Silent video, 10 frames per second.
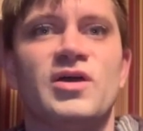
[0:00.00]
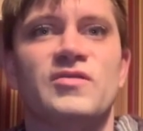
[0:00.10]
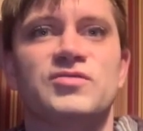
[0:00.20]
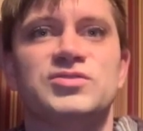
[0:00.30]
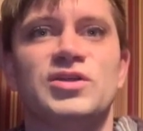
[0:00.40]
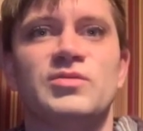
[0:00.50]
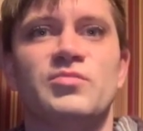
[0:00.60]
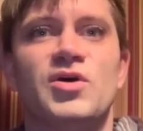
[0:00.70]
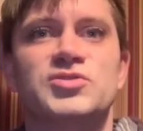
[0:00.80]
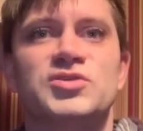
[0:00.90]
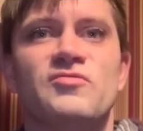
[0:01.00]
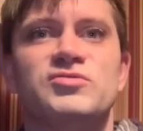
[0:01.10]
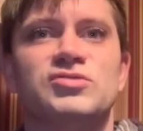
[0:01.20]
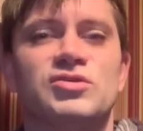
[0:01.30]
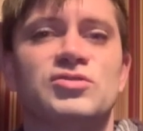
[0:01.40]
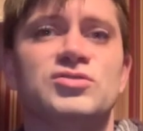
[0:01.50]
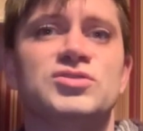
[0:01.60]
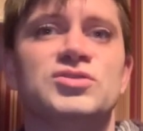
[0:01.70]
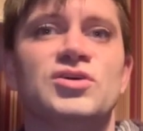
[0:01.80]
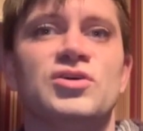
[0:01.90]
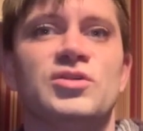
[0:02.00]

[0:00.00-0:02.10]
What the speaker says: After setting box office records,